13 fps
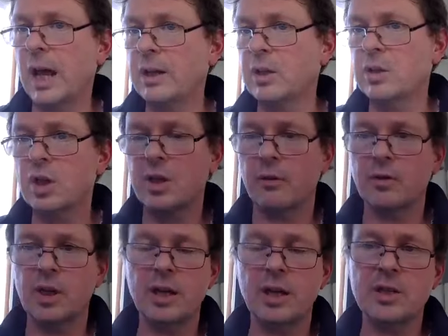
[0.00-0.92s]
London just
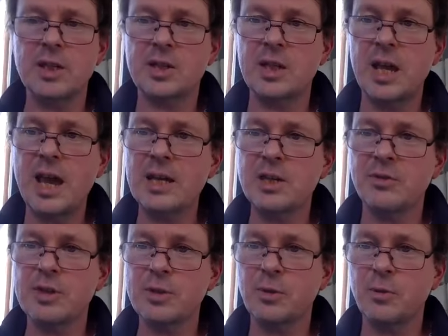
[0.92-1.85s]
after 1968,
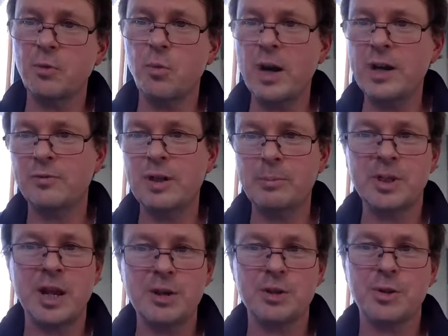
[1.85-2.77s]
and this sort of wonderfully
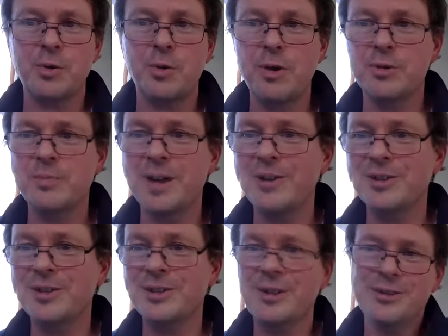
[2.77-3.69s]
pretentious quote
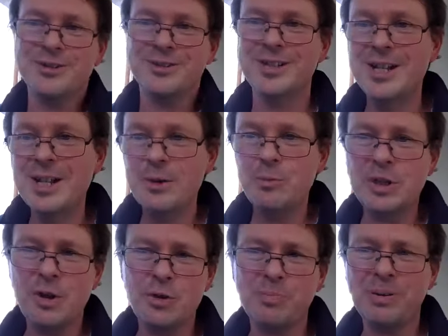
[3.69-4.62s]
about, we
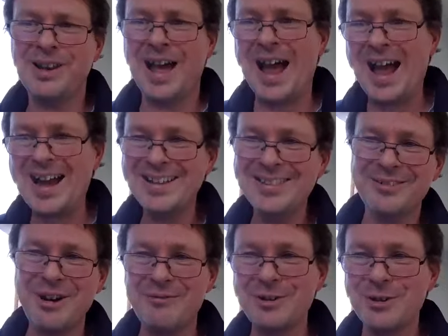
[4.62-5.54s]
don't plan,
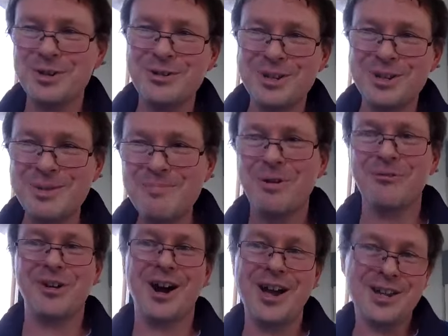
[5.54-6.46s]
the revolution is
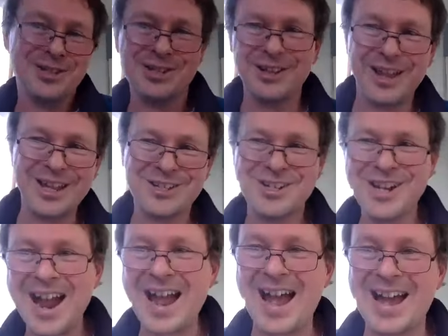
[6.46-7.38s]
improvised, it's like
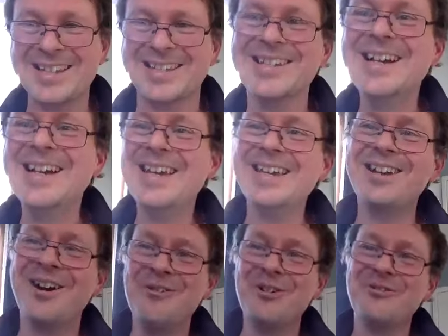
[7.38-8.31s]
jazz,
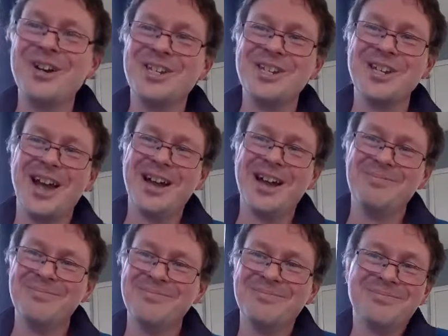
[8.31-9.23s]
all of which,
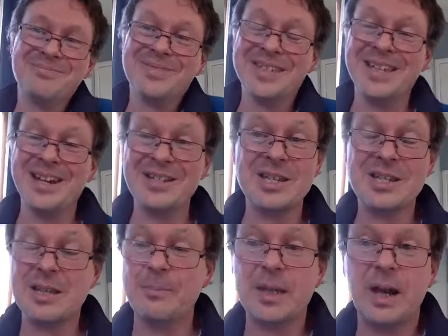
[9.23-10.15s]
it's
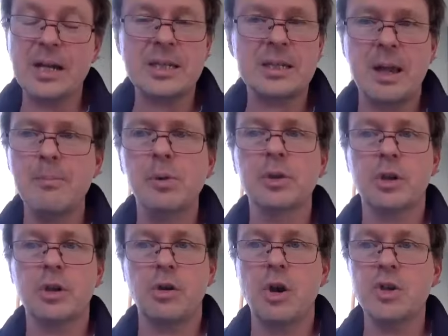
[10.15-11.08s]
just something I stumbled
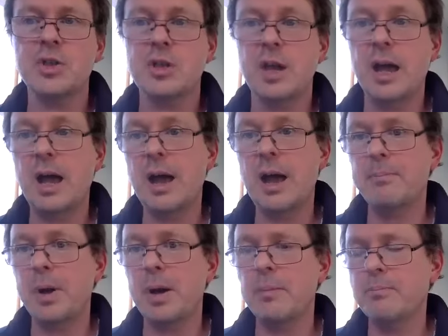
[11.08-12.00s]
across,
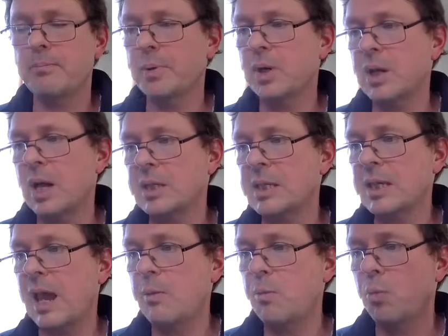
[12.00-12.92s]
but as I
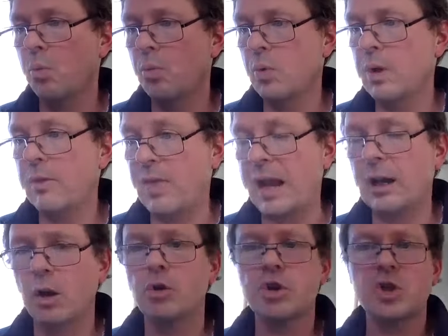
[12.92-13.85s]
say, it
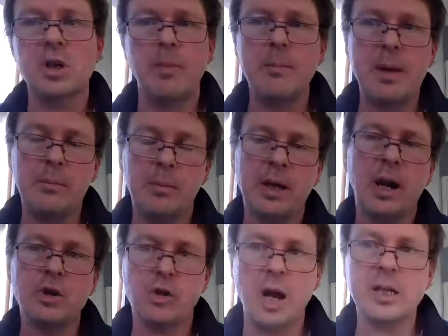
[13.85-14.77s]
then lodged in my memory,
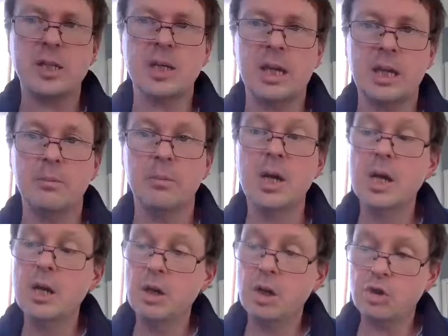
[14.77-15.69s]
and I tried
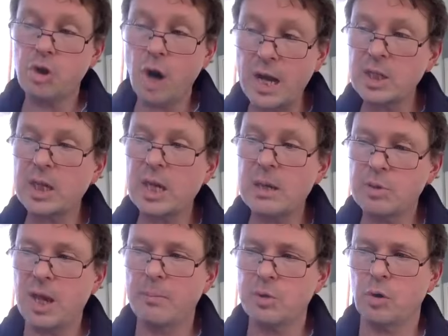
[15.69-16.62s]
to keep
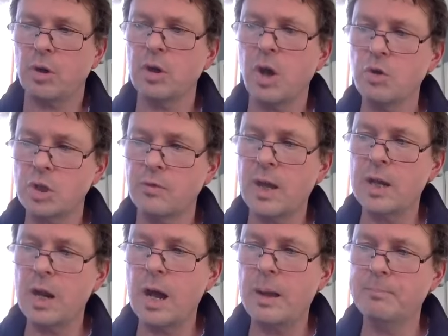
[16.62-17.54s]
some sort of note of
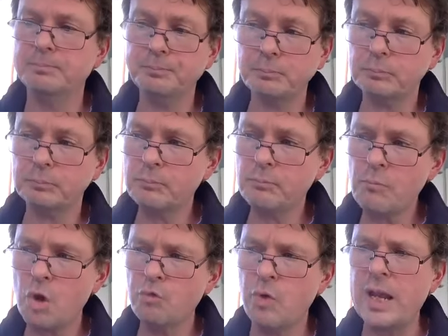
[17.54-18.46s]
it.
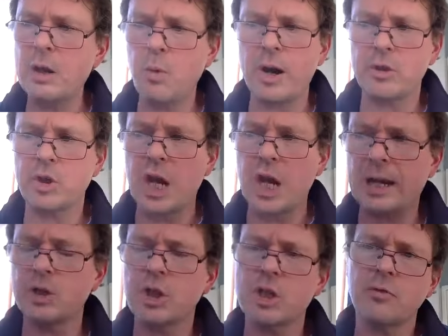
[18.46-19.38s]
Really, one of the
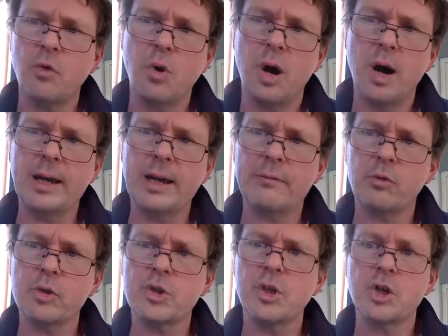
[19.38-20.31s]
challenges of all high
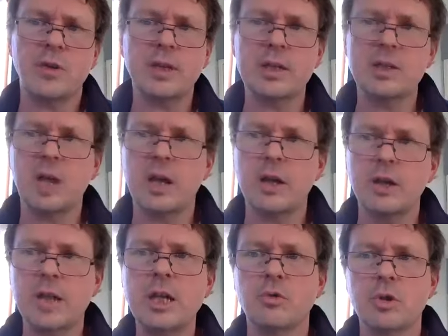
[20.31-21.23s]
level research, I think, is kind of
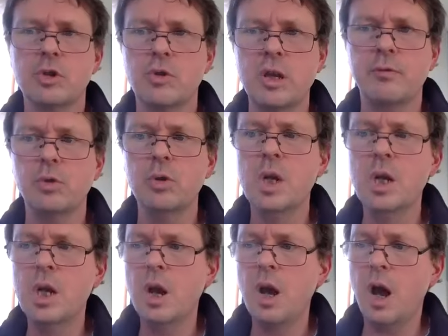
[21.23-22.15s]
data retrieval.
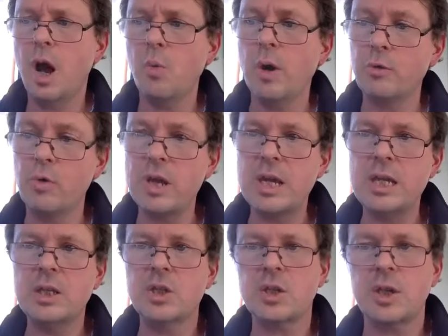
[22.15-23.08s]
One
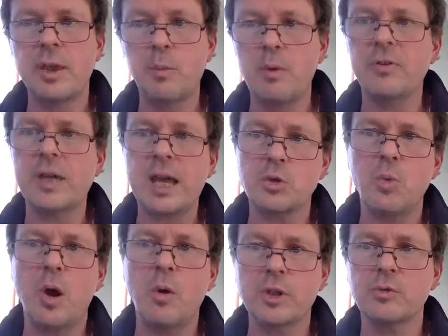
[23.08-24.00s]
reads and then one forgets
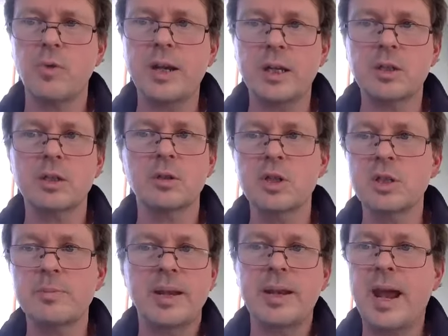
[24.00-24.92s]
where one's read it and can
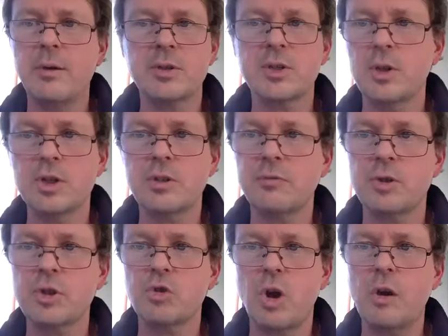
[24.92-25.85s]
spend hours searching
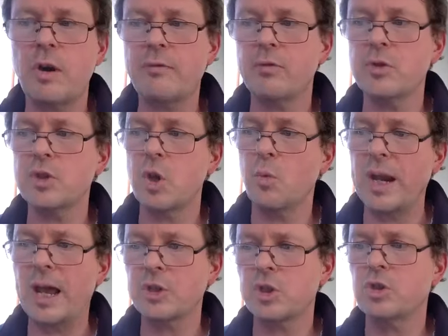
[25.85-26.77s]
for a stray reference. So
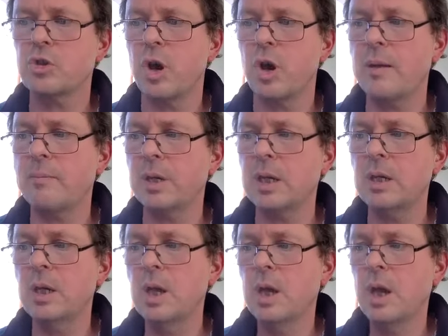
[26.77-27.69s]
one has to try and be